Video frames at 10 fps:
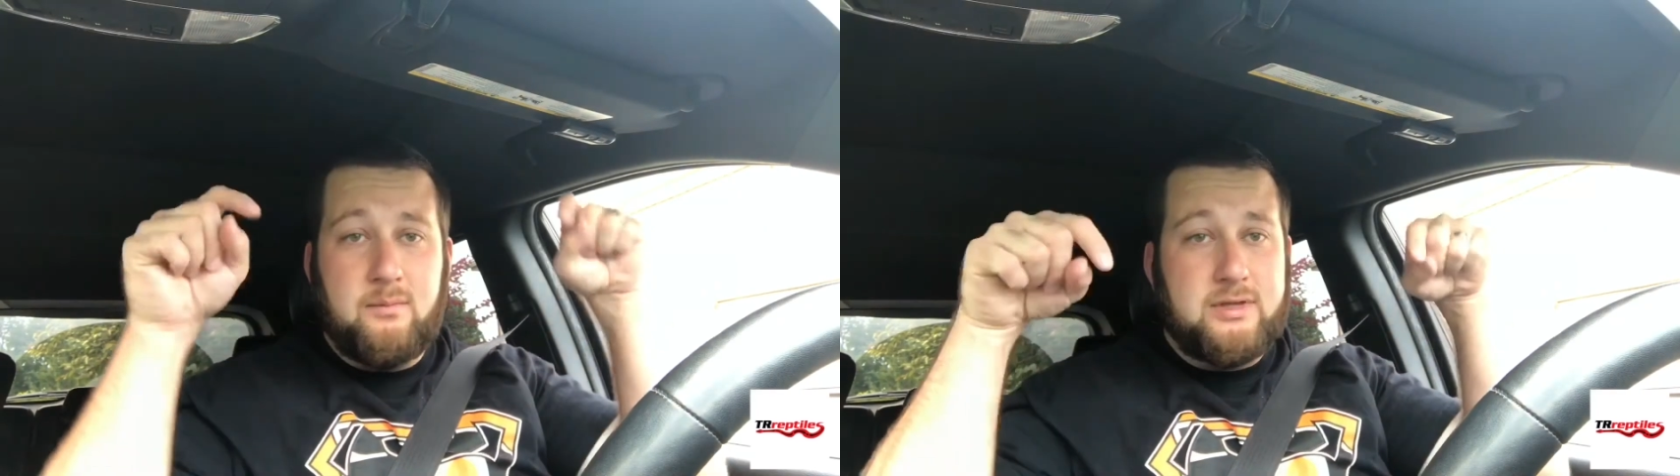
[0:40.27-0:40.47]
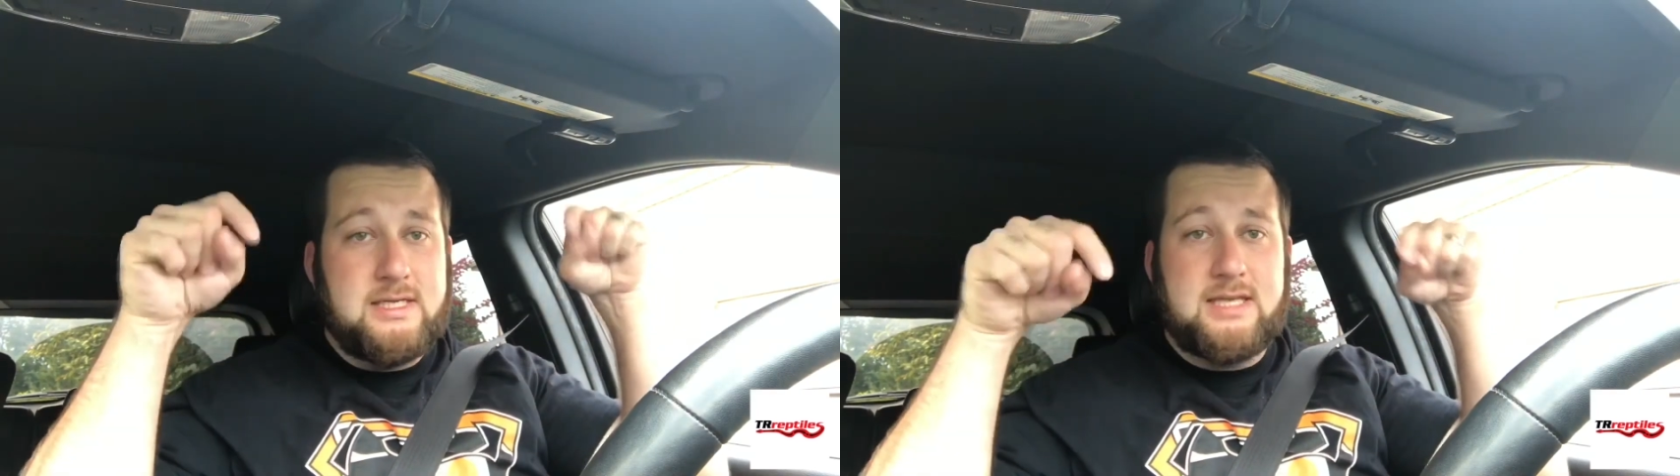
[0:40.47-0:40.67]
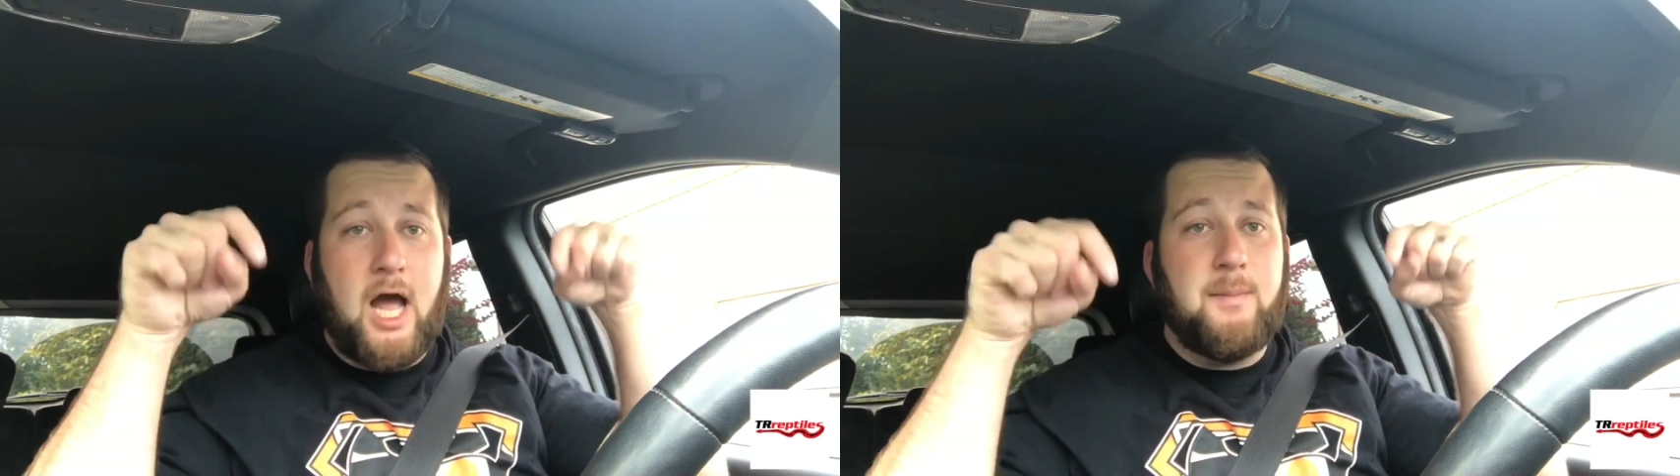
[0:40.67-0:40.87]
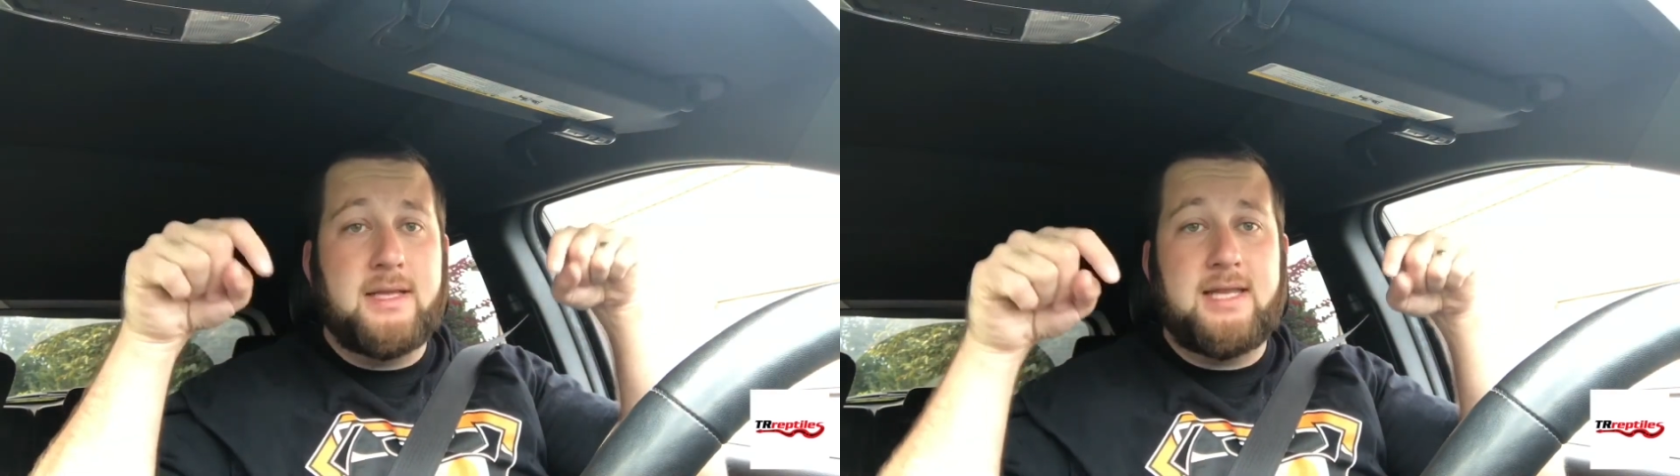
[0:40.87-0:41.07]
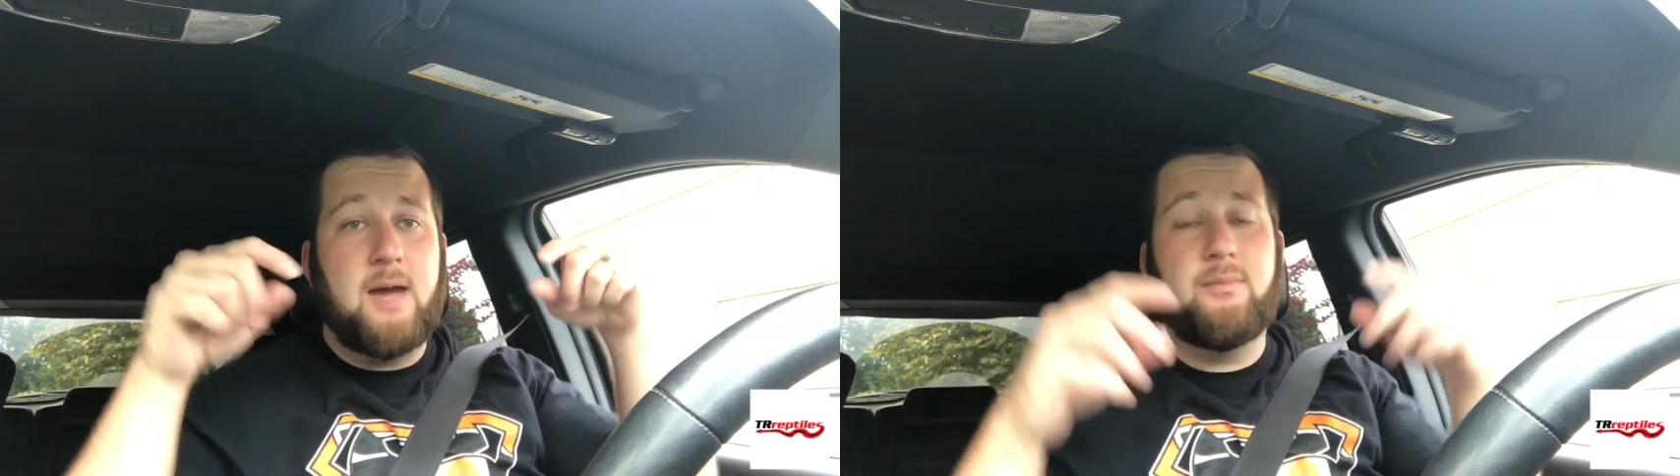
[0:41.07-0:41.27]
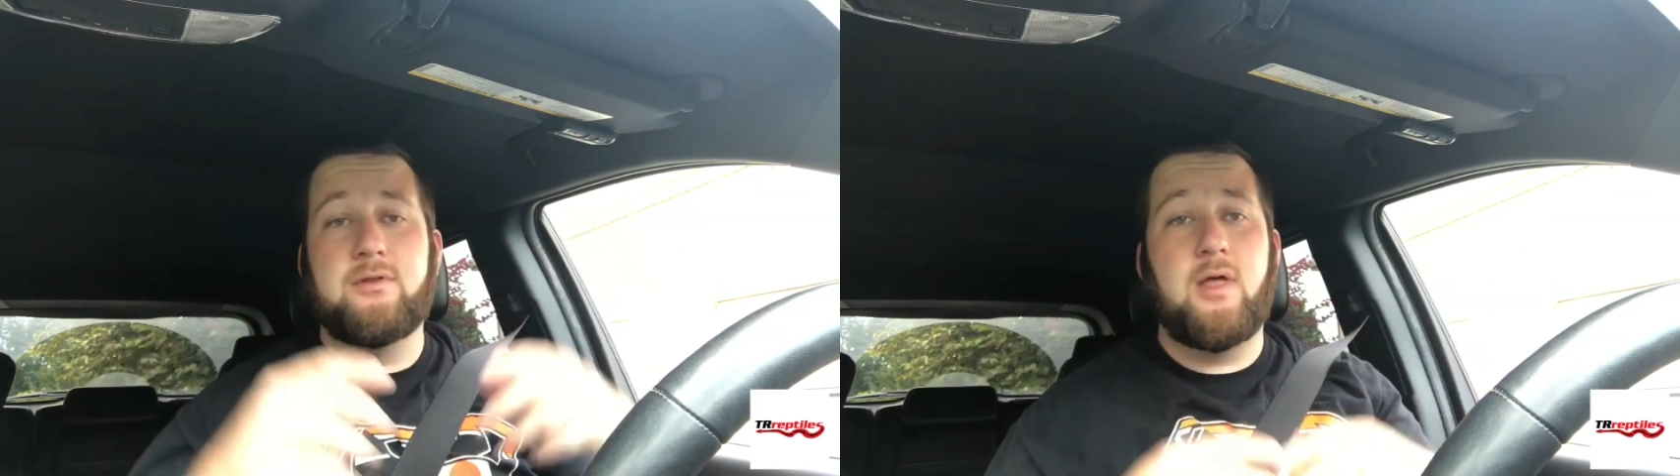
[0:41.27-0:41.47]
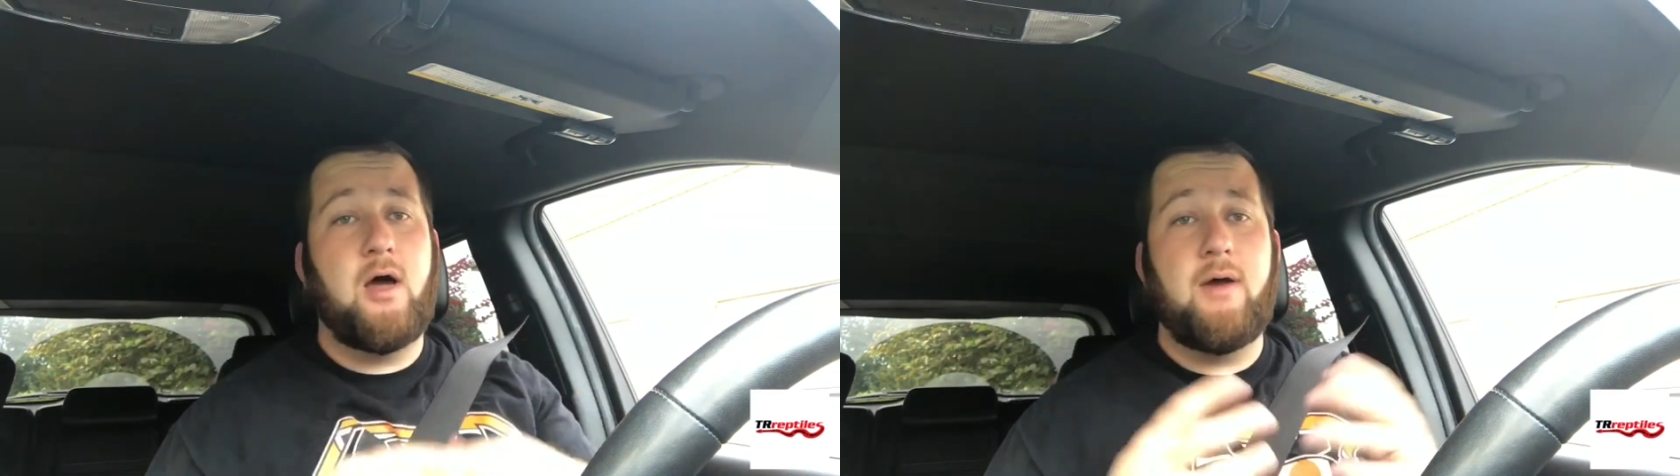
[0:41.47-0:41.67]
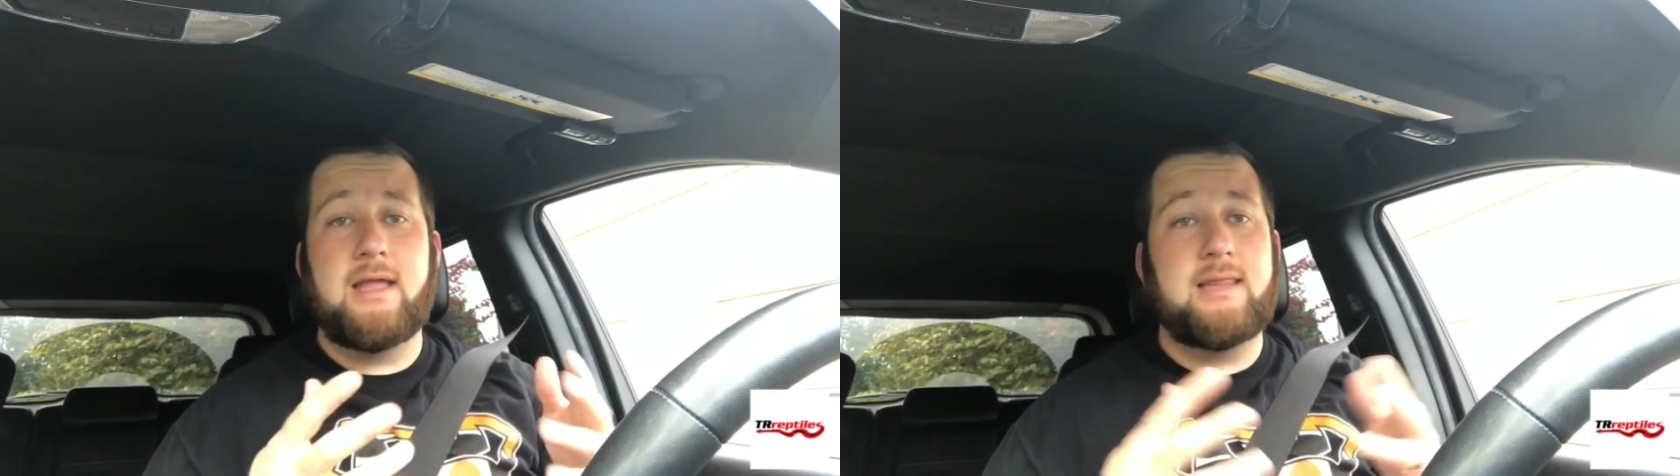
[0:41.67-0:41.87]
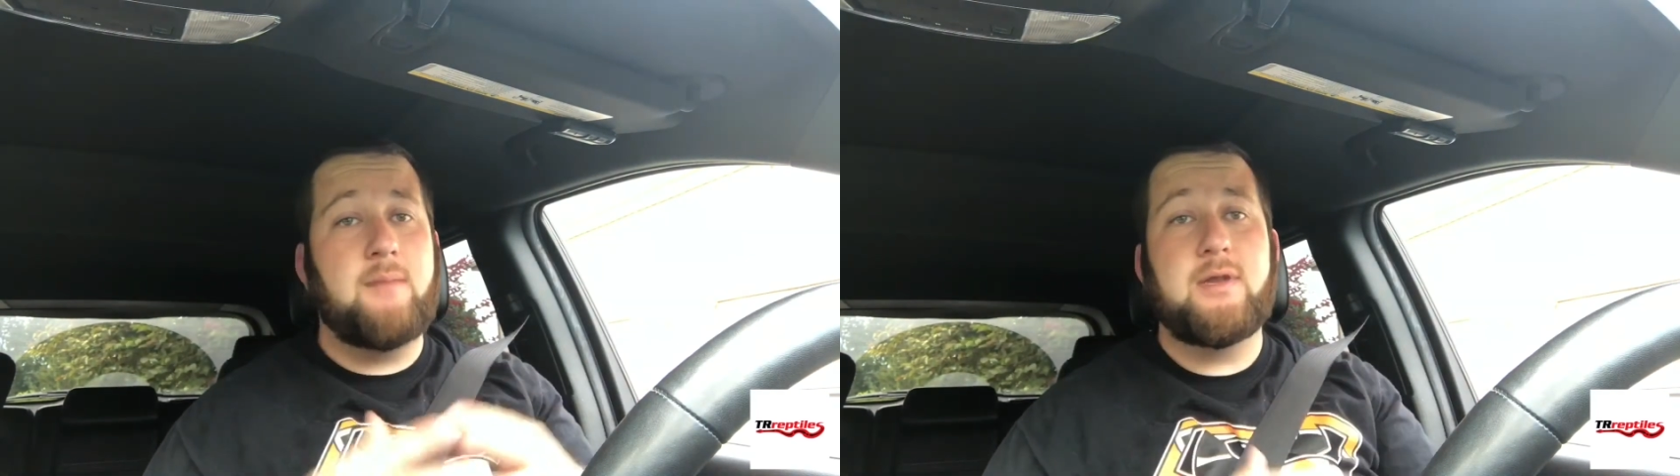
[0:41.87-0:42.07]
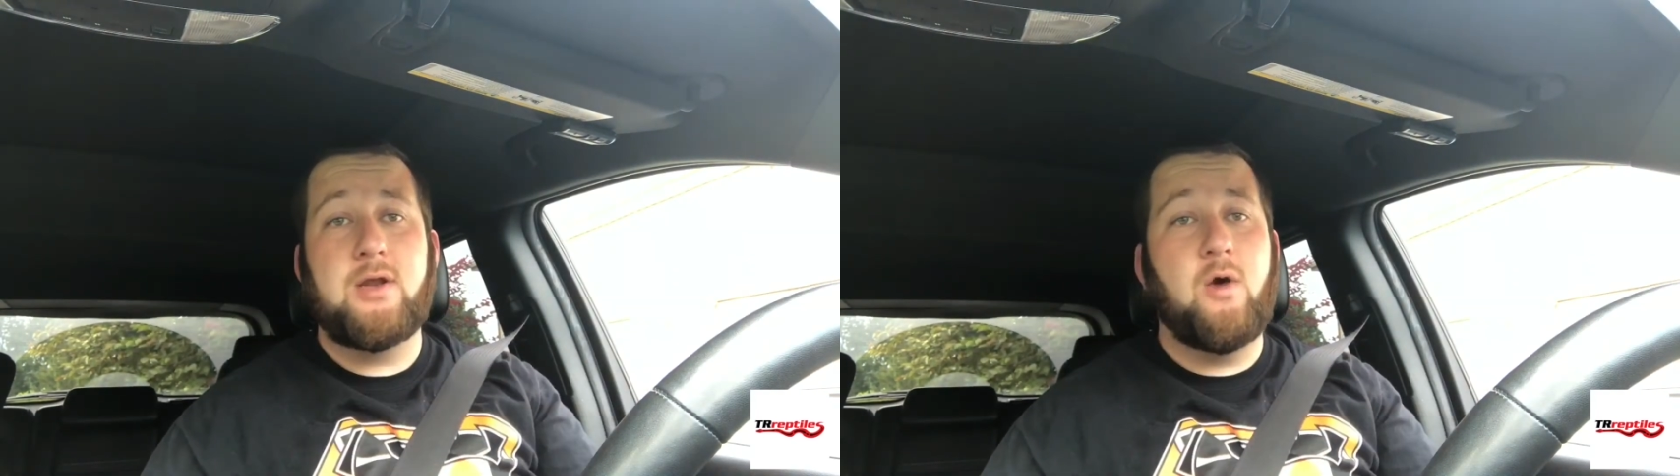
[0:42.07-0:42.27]
please comment down below and
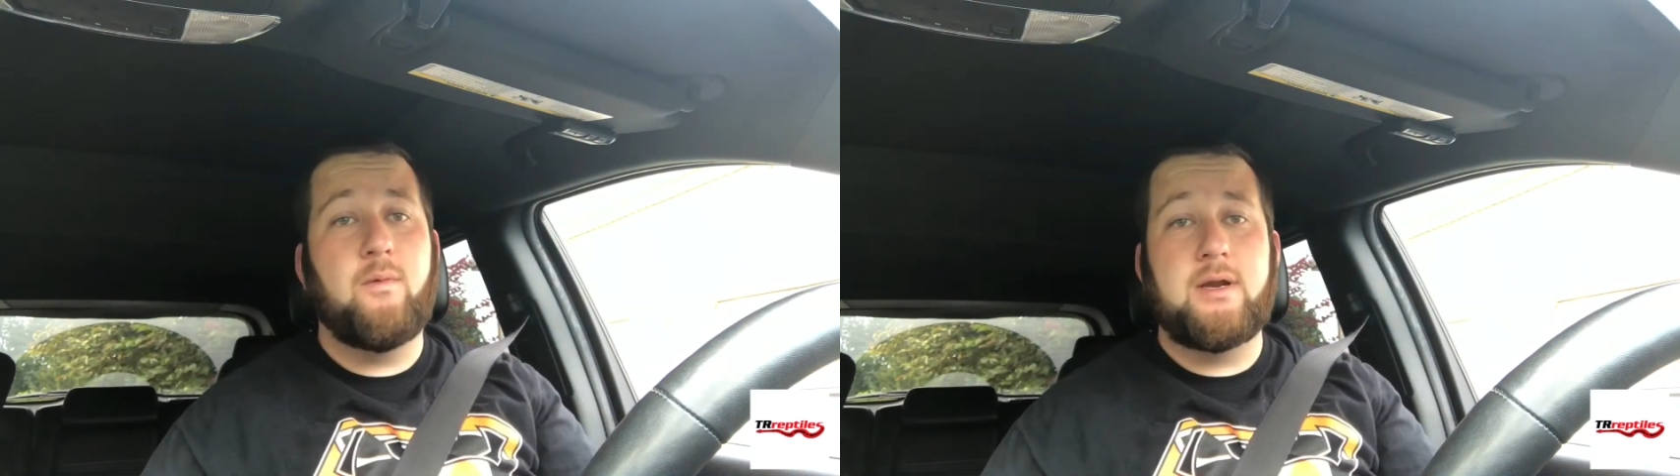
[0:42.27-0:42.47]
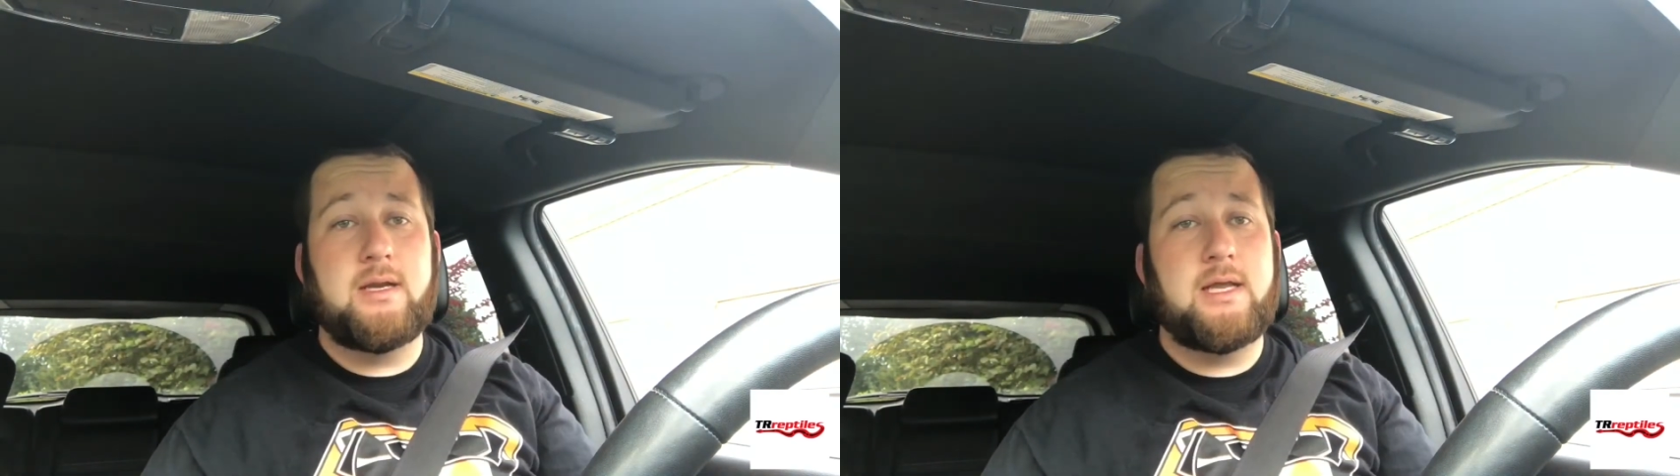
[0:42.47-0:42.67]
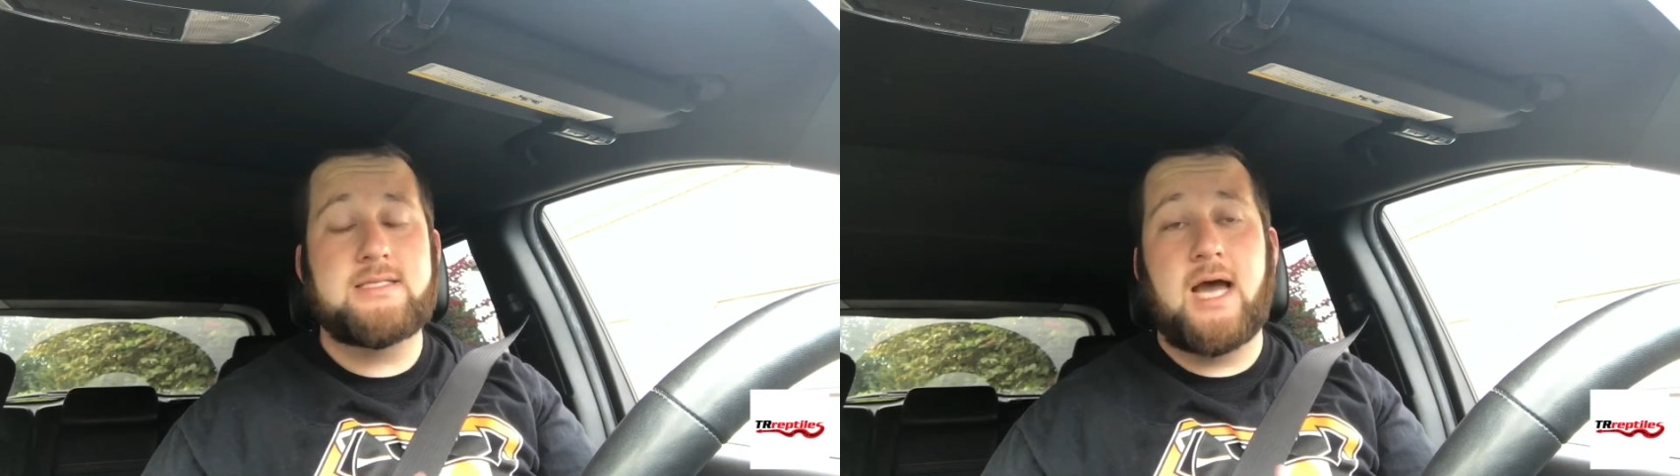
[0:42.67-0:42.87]
let me know what it is.